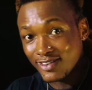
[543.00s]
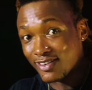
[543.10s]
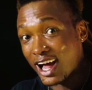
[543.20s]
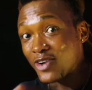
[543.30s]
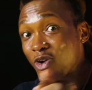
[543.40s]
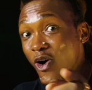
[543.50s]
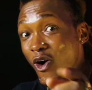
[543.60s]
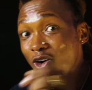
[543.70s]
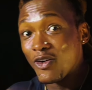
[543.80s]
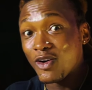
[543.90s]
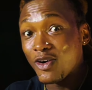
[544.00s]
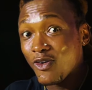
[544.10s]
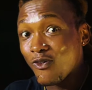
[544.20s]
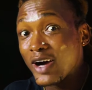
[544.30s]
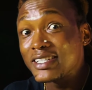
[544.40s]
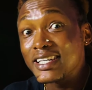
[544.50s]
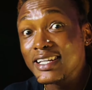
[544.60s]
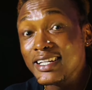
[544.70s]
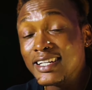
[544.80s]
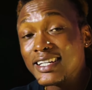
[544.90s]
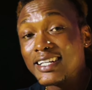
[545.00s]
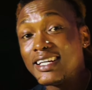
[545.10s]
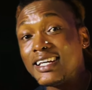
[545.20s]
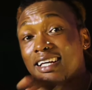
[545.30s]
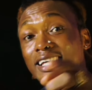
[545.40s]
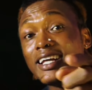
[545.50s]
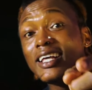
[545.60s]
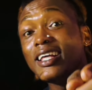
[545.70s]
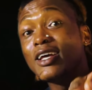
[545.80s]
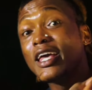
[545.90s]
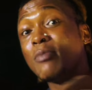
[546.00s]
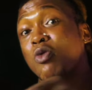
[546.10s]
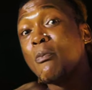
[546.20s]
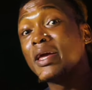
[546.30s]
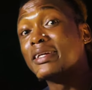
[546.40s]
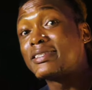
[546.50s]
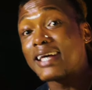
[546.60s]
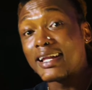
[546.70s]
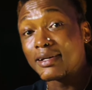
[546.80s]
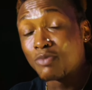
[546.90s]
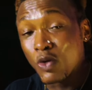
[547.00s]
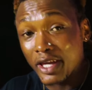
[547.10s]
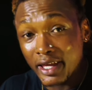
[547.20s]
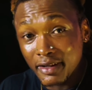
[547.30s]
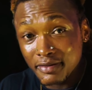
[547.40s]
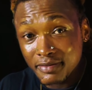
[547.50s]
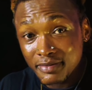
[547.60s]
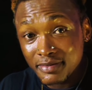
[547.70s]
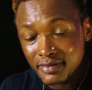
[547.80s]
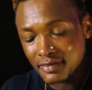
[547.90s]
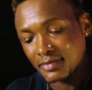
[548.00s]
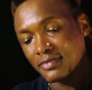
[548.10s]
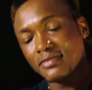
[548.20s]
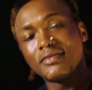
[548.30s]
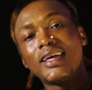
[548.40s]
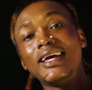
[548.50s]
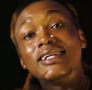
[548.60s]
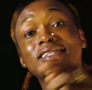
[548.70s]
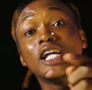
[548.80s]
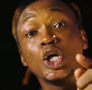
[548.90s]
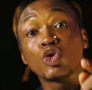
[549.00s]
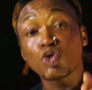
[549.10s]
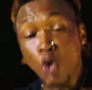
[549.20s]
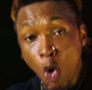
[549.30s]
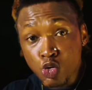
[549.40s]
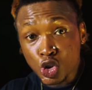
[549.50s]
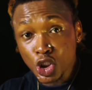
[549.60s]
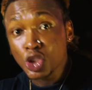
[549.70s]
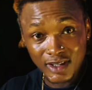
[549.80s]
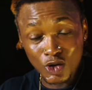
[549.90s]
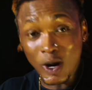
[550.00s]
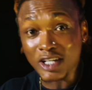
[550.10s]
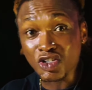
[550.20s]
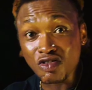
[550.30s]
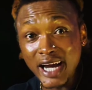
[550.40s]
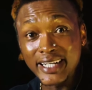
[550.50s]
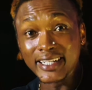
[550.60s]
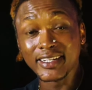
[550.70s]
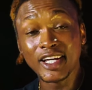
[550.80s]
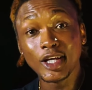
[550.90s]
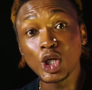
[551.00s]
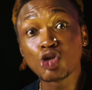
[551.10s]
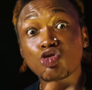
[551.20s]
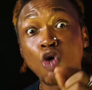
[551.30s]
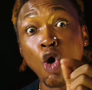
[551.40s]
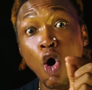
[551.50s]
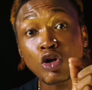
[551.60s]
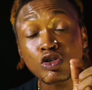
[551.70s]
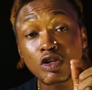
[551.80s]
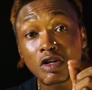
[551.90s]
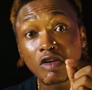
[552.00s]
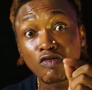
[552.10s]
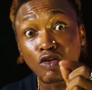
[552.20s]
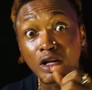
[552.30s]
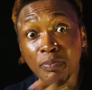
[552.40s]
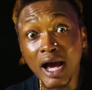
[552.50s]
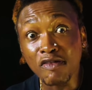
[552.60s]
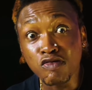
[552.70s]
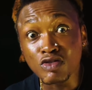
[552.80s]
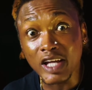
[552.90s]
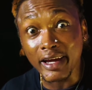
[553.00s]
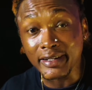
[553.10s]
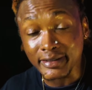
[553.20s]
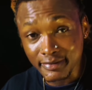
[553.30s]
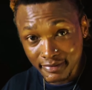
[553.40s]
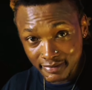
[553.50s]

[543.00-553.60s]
When I know waiting Ebube tell Muke, he said the road you are treading is too hot for the barefooted.